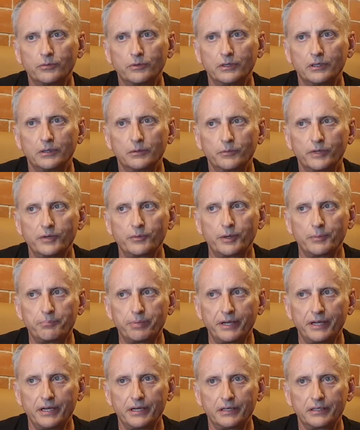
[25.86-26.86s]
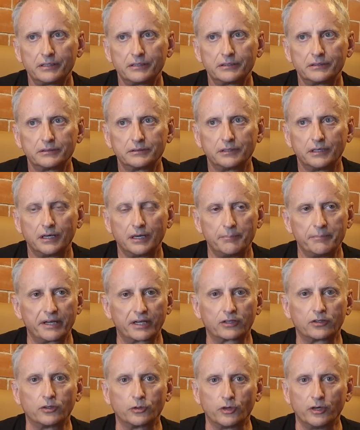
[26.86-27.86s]
So we repair uh,
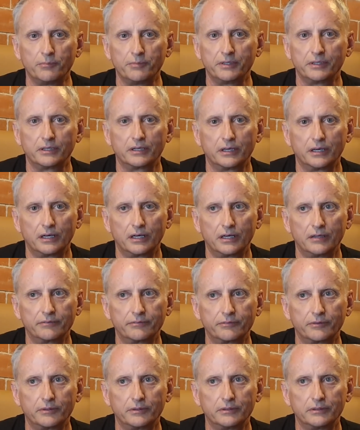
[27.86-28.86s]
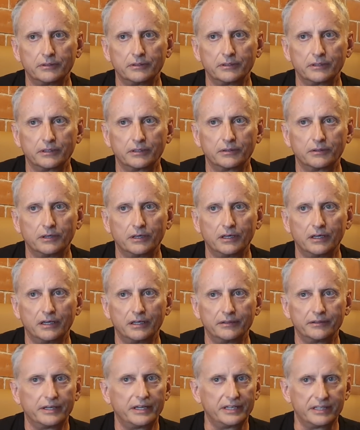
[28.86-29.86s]
medical equipment uh, you know,
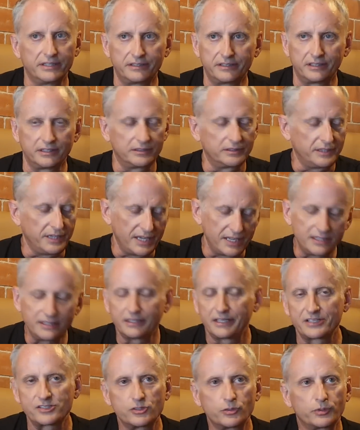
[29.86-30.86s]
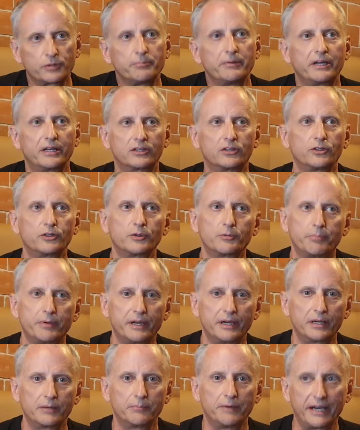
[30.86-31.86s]
uh, anything anything has to do with medical
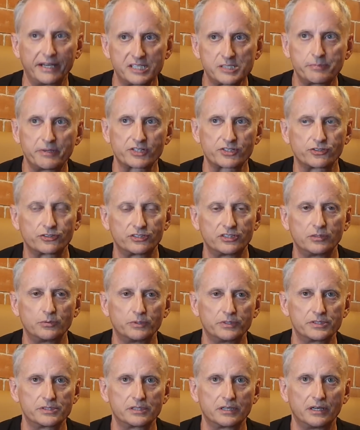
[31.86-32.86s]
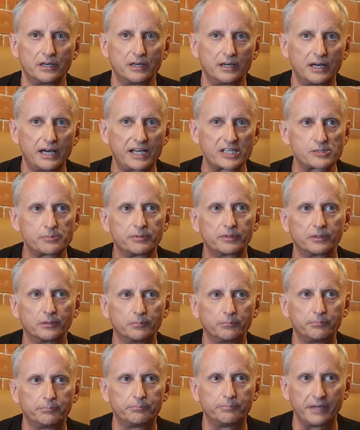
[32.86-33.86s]
repair. My specialty was uh,
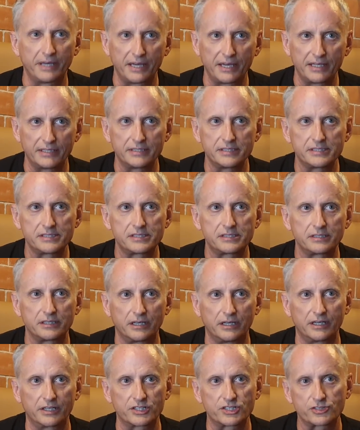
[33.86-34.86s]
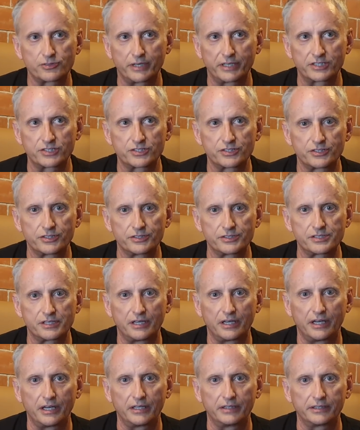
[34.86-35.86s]
hospital beds, uh, stretchers,
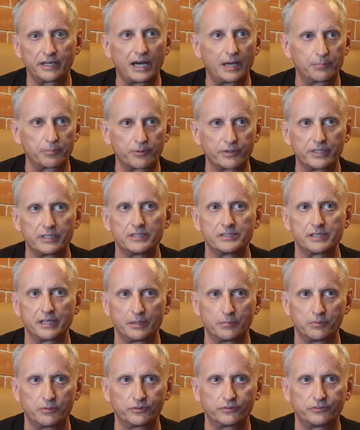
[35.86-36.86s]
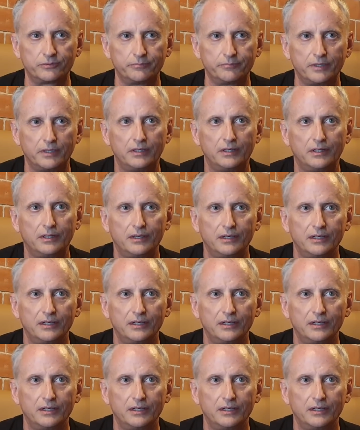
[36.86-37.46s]
and operating tables. Hmm.